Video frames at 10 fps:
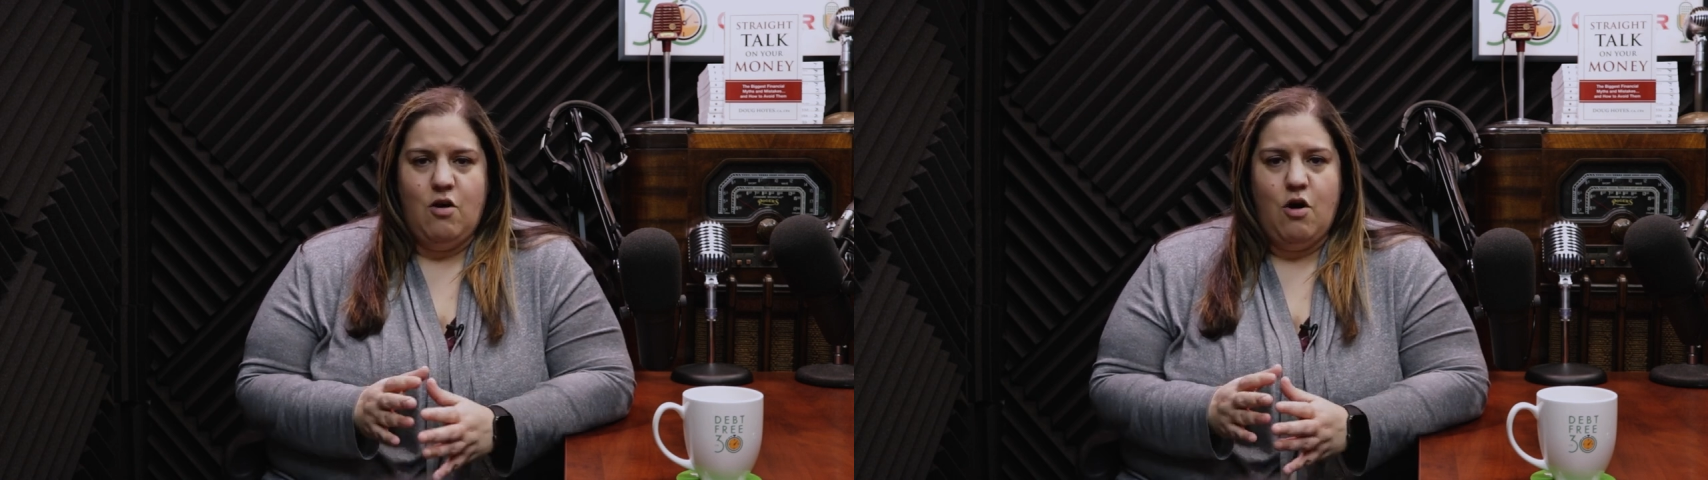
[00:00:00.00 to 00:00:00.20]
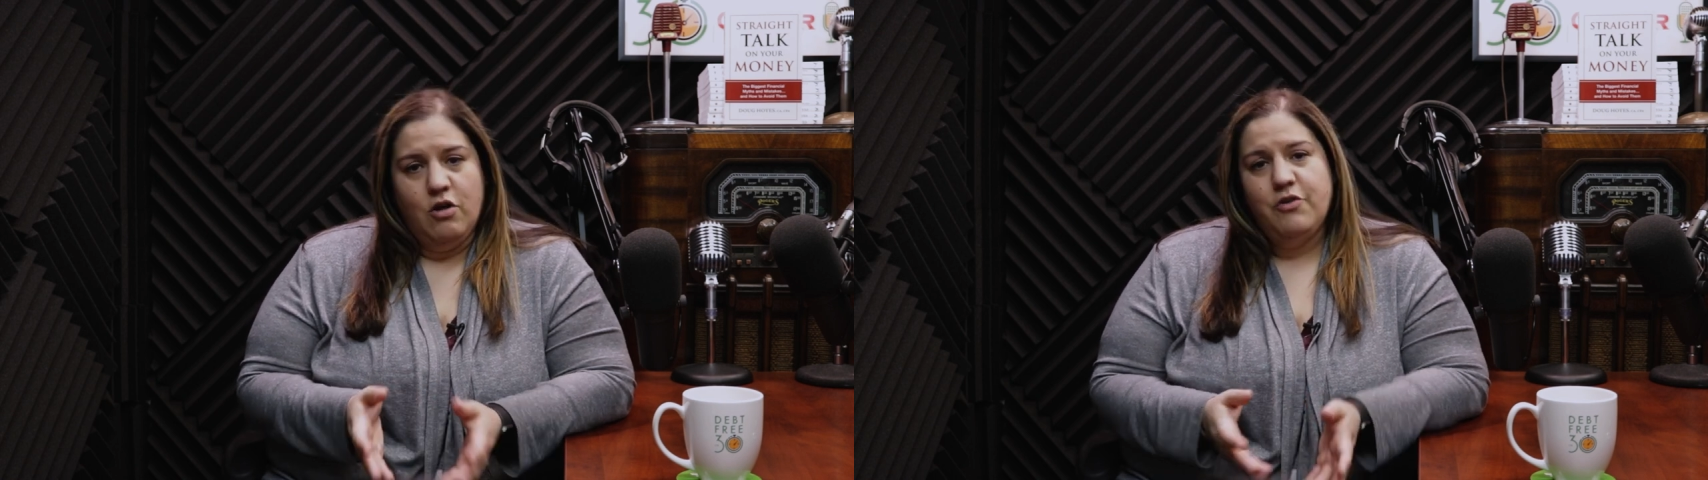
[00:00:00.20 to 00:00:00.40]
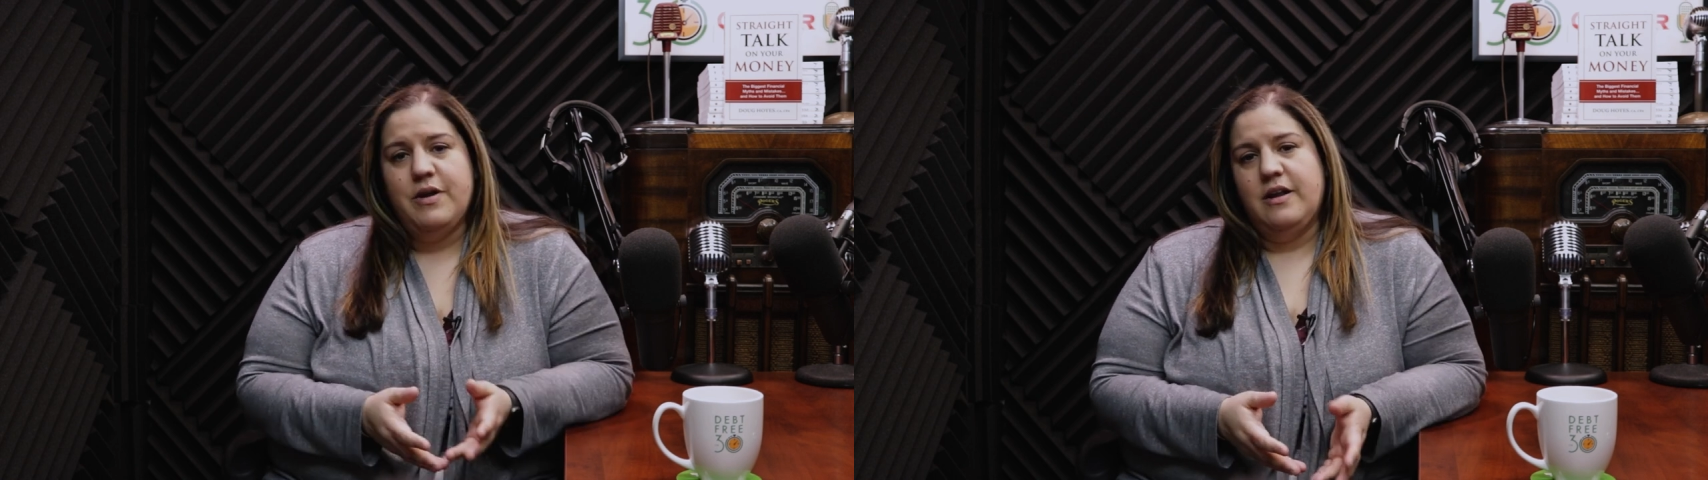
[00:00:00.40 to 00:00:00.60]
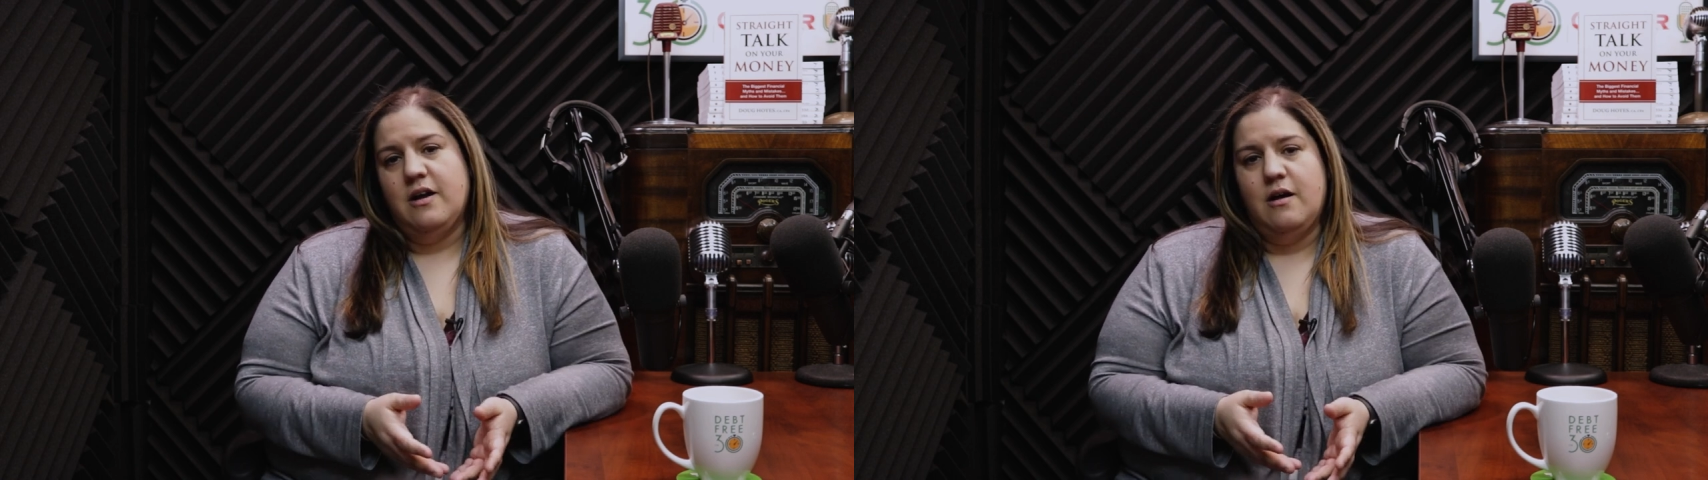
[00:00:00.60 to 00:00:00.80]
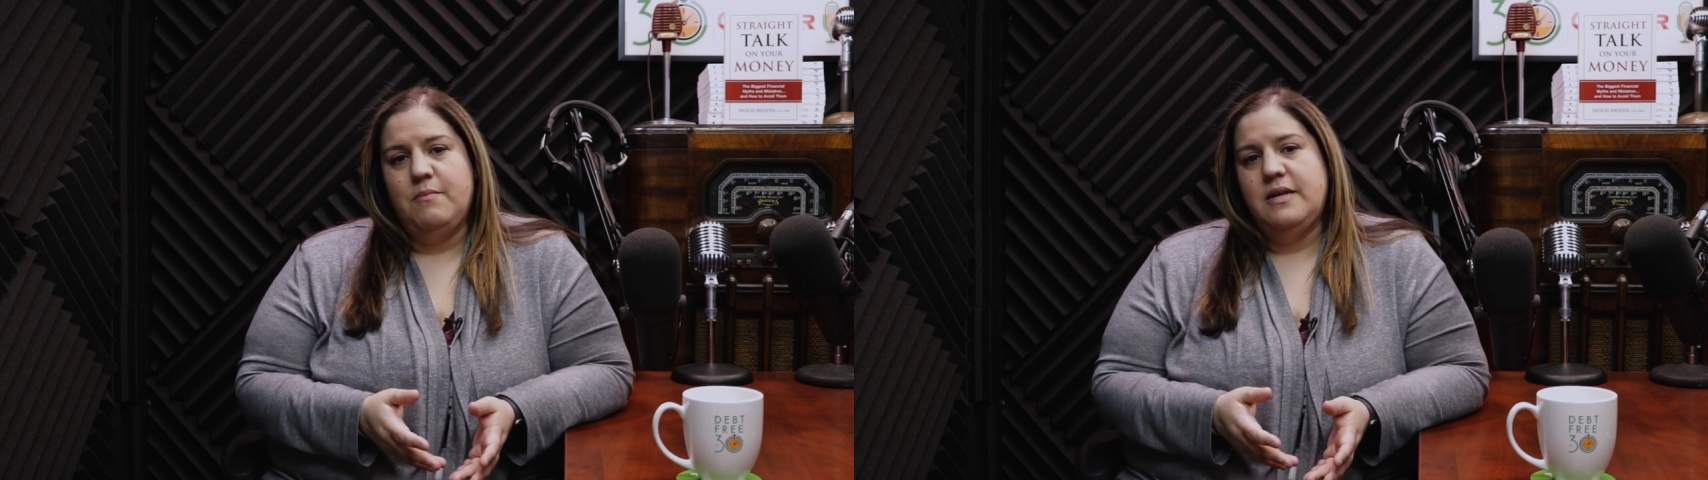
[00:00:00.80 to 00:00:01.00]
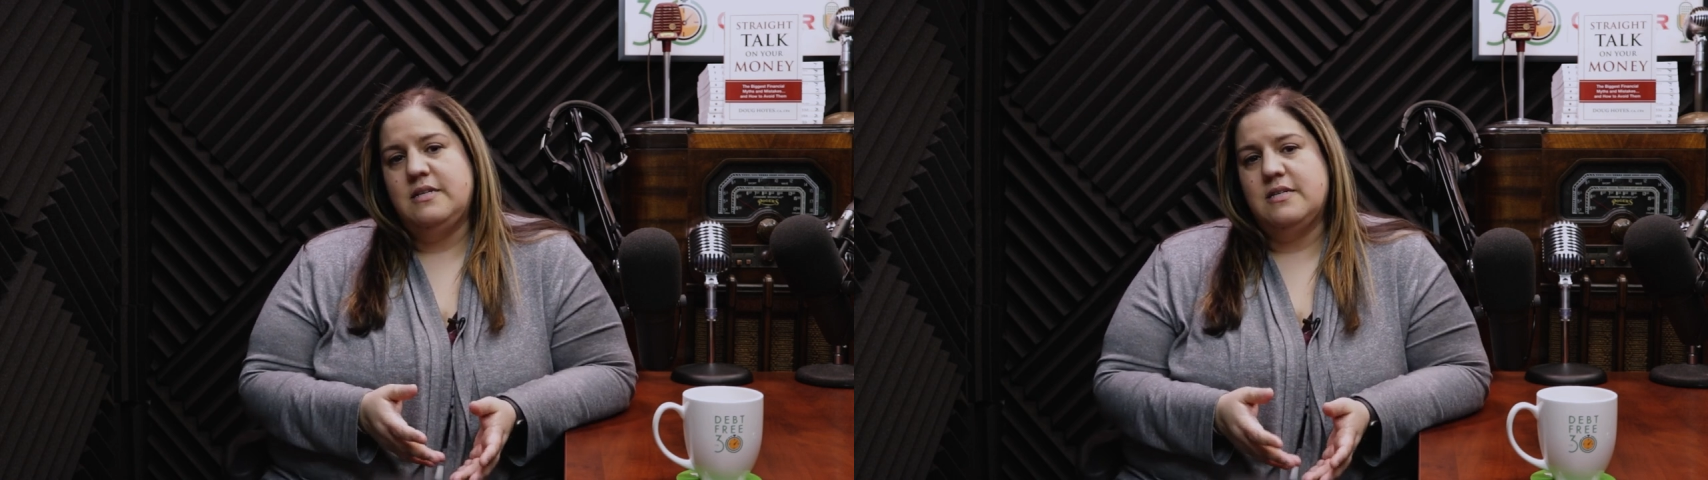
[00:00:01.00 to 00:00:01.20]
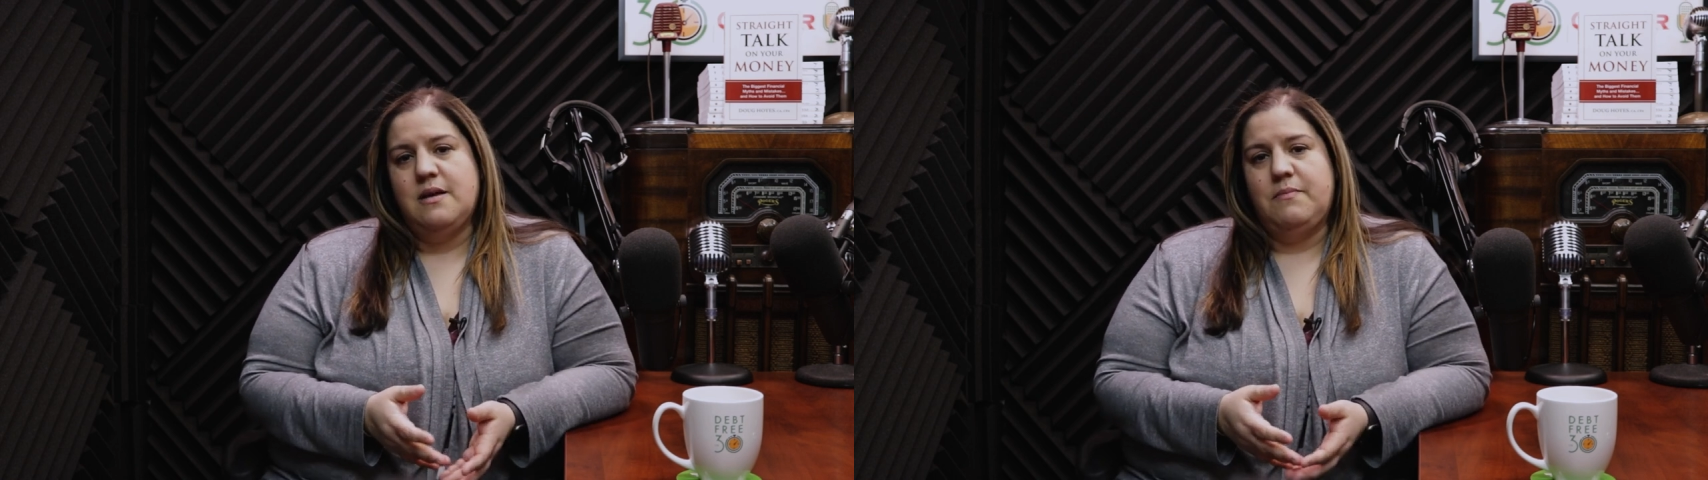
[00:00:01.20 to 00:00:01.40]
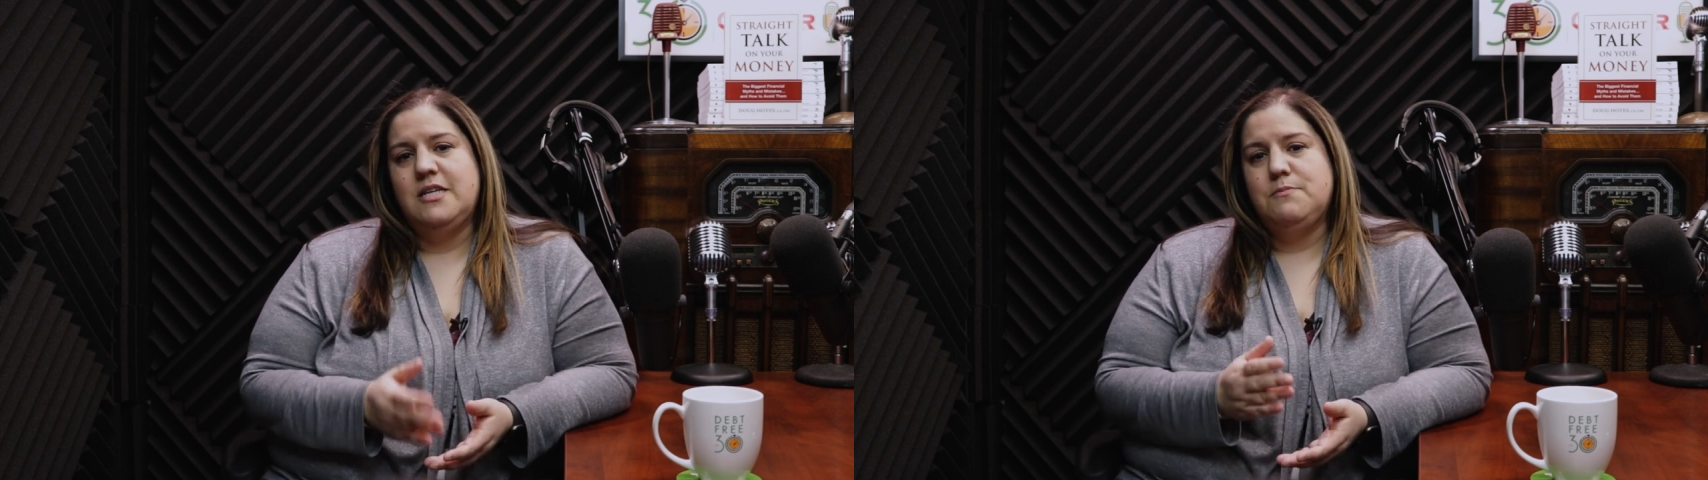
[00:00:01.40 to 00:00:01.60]
all your income into
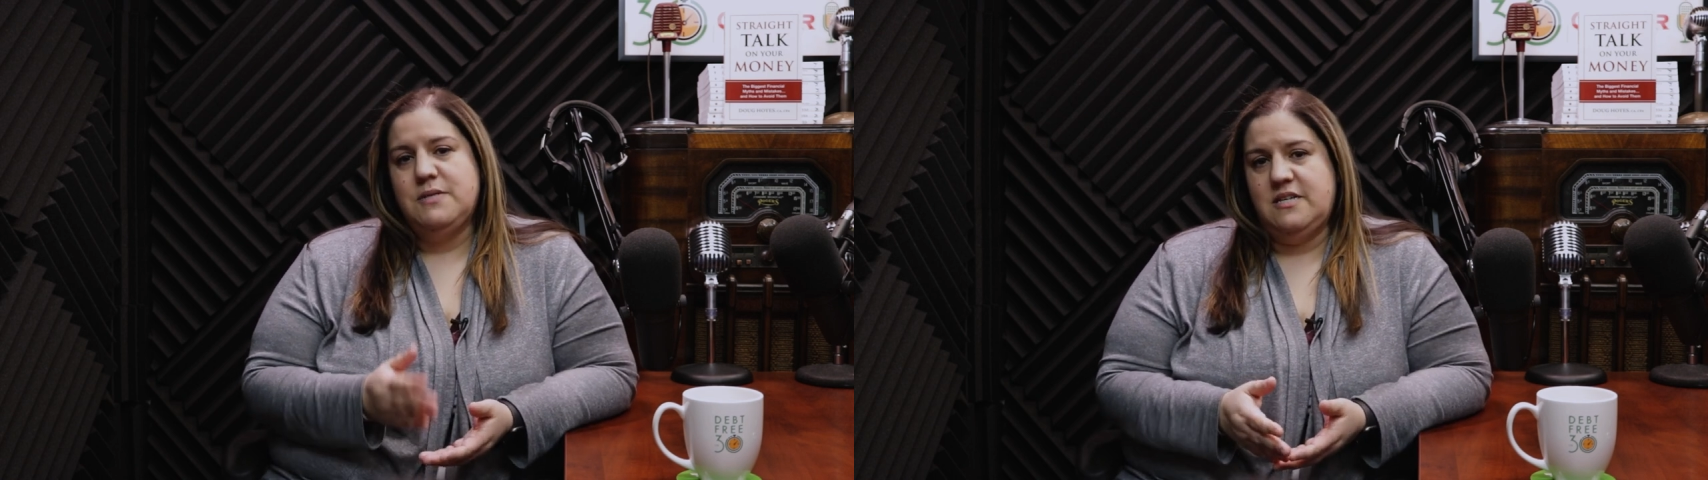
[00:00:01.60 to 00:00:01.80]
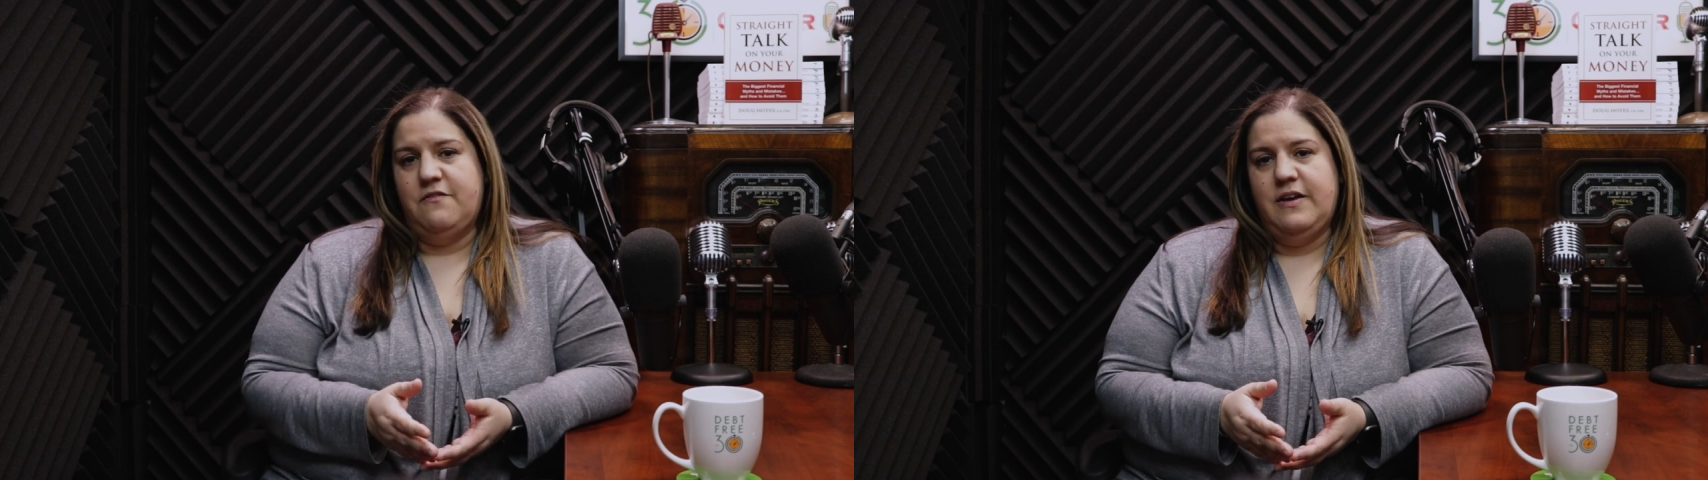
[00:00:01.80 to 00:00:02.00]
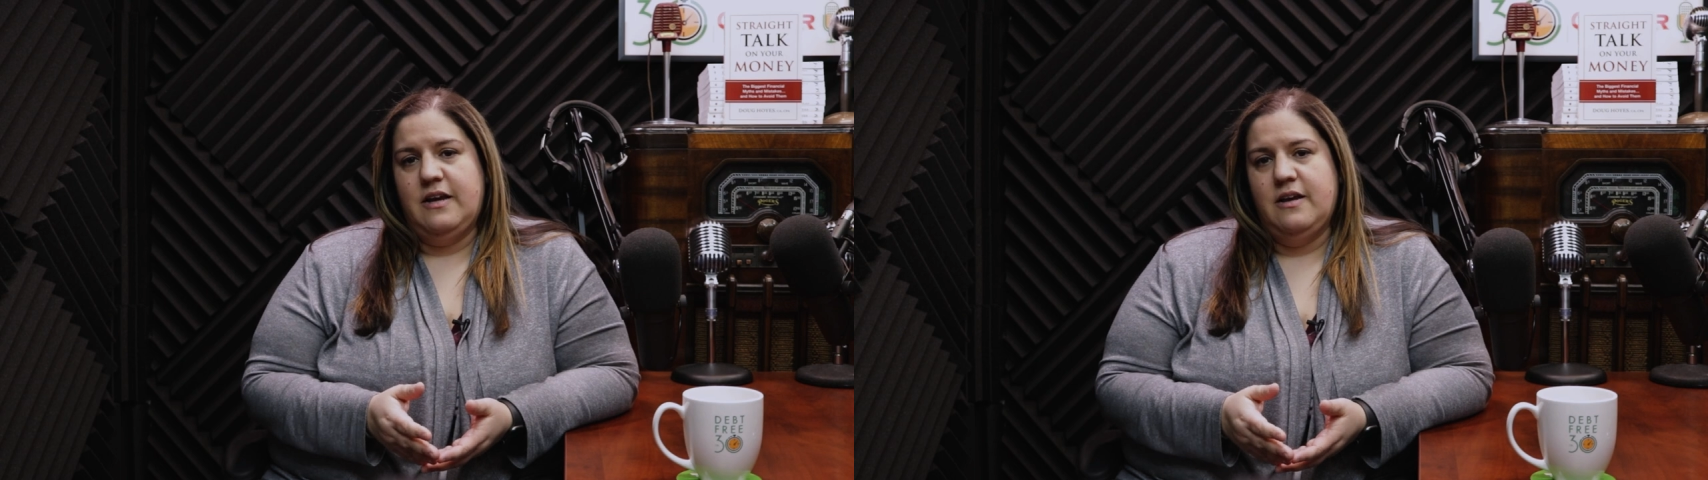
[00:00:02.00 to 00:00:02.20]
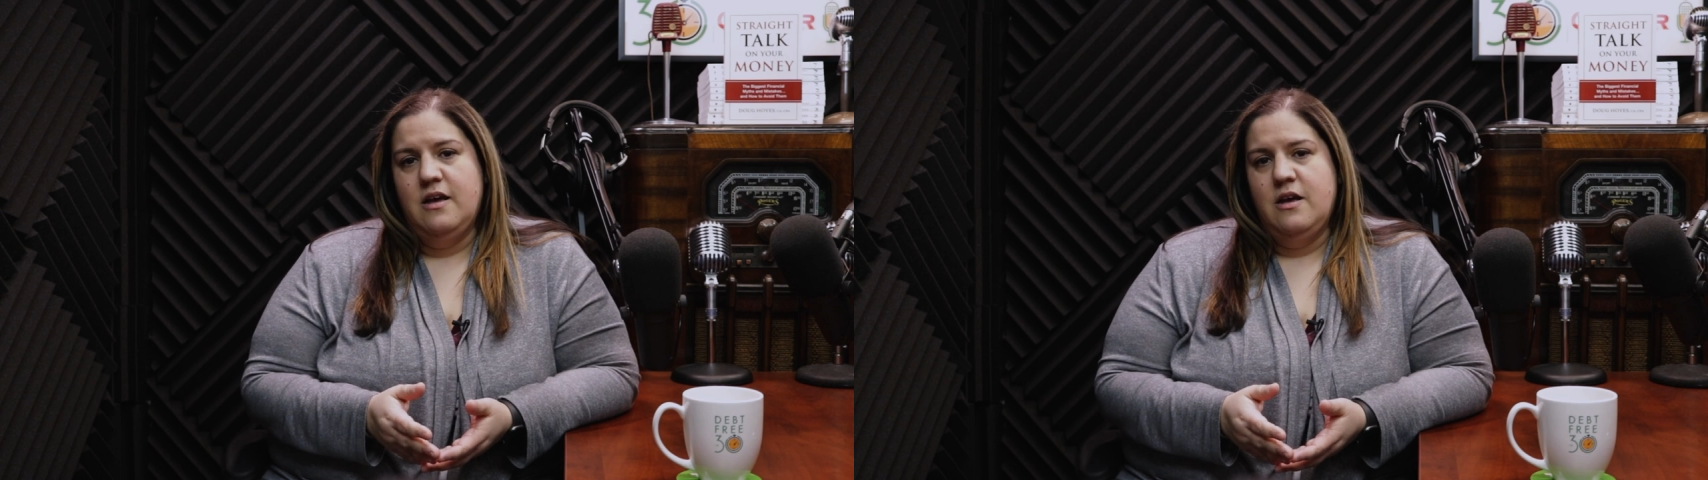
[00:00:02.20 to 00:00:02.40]
something specific